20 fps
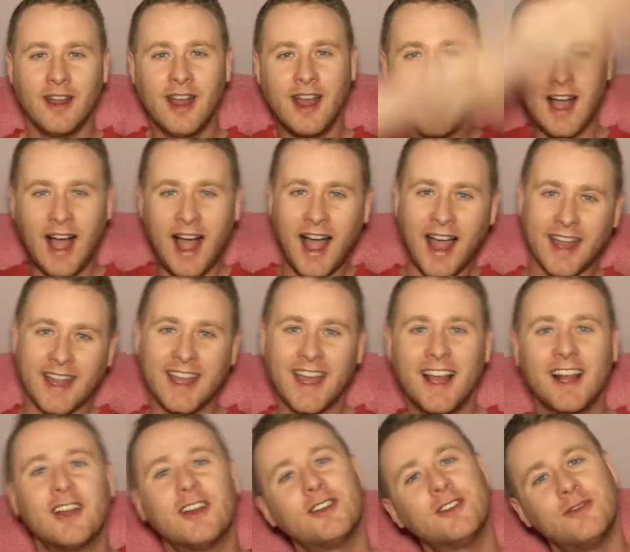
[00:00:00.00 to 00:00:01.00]

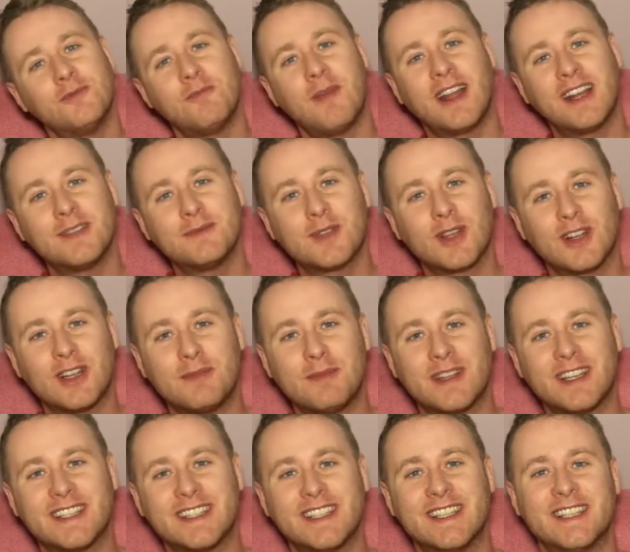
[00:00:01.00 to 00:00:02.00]
hello, my name's Ollie
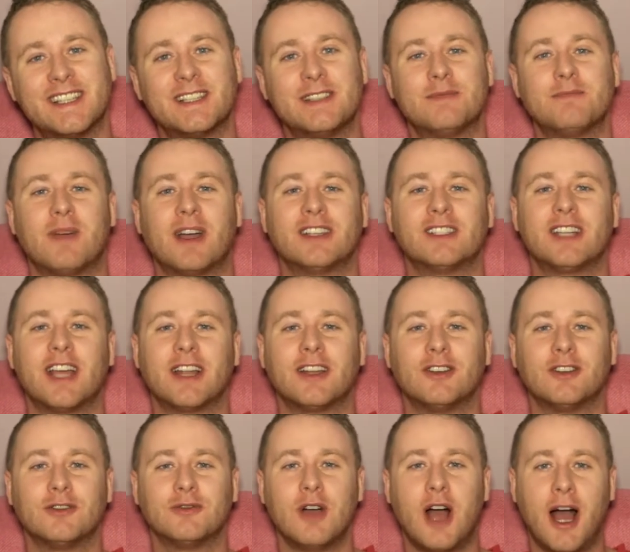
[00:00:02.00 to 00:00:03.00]
Bliss and this is my
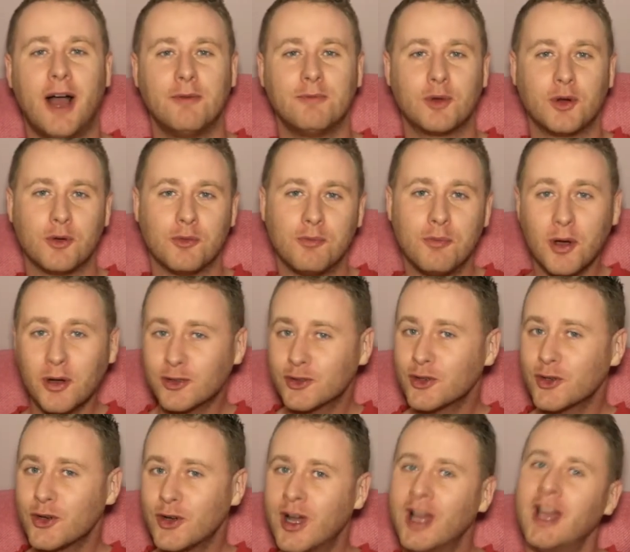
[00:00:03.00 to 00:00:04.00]
channel called Book
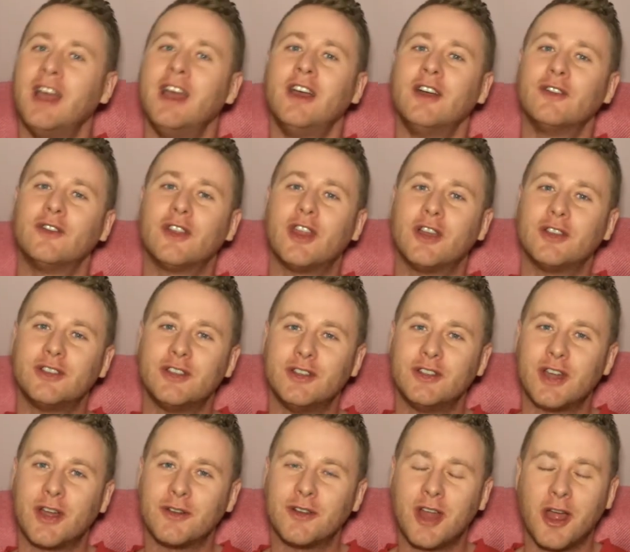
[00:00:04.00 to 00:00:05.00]
Draw. For those who
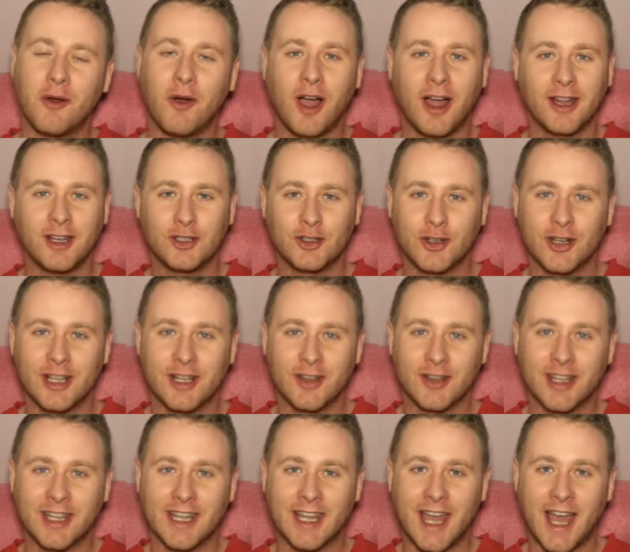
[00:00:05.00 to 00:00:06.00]
don't know, I enjoy
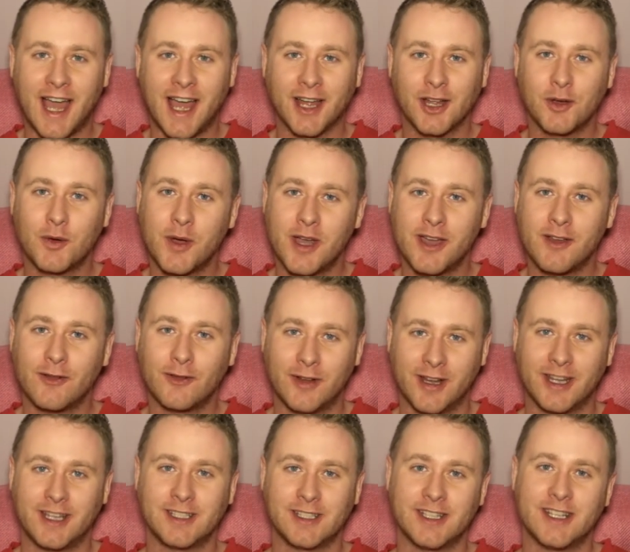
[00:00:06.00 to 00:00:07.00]
looking at queer
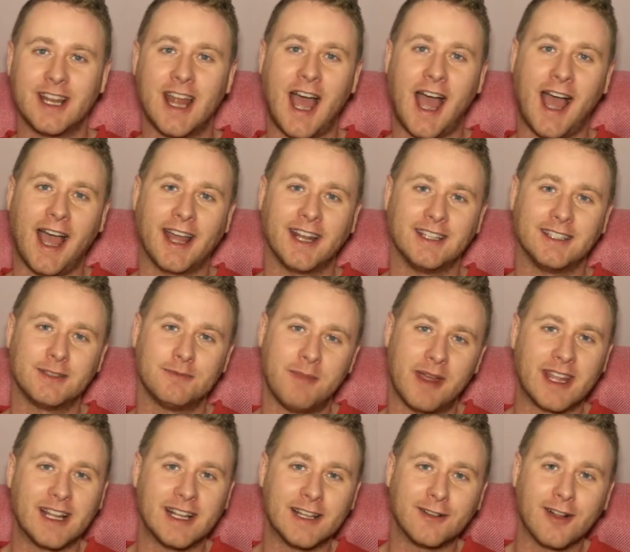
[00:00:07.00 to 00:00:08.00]
fiction and
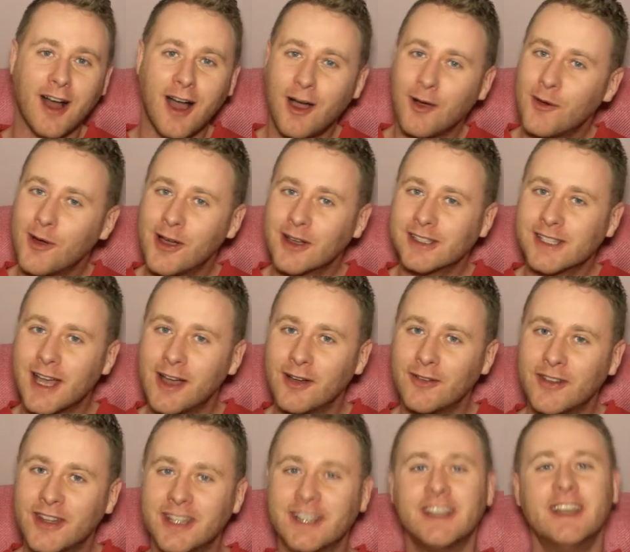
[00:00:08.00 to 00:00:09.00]
making little artworks out of
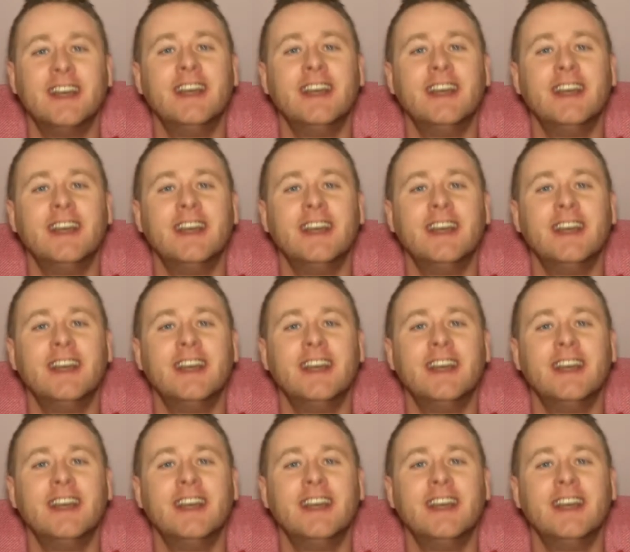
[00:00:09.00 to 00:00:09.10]
it.